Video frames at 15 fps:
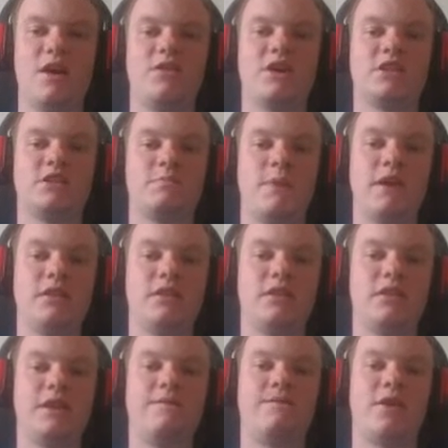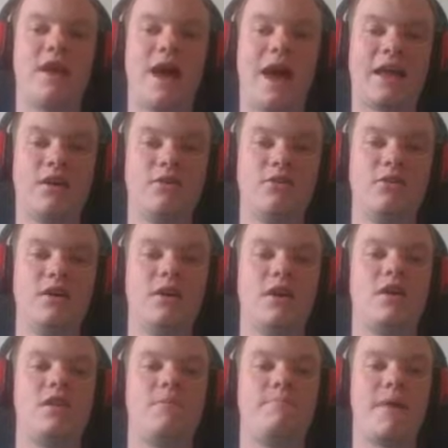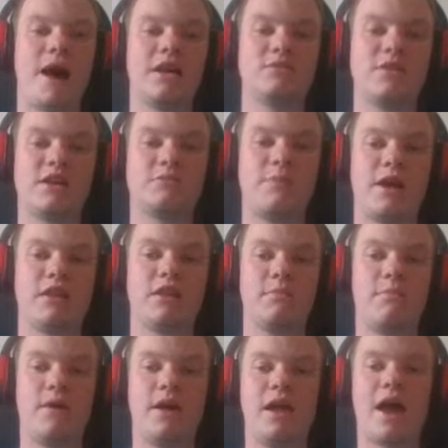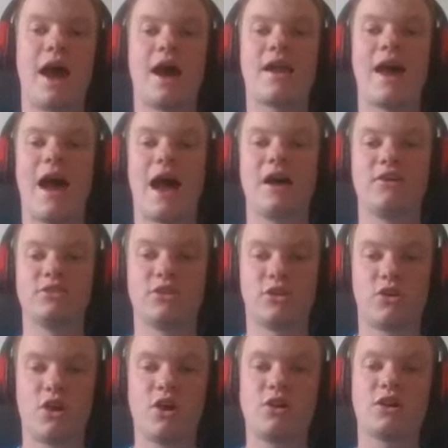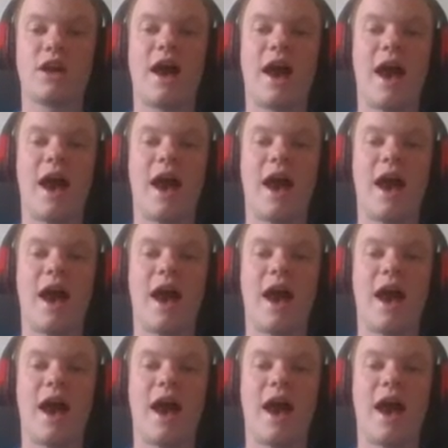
The expected team for England, the batsmen expected to play are Alistair Cook,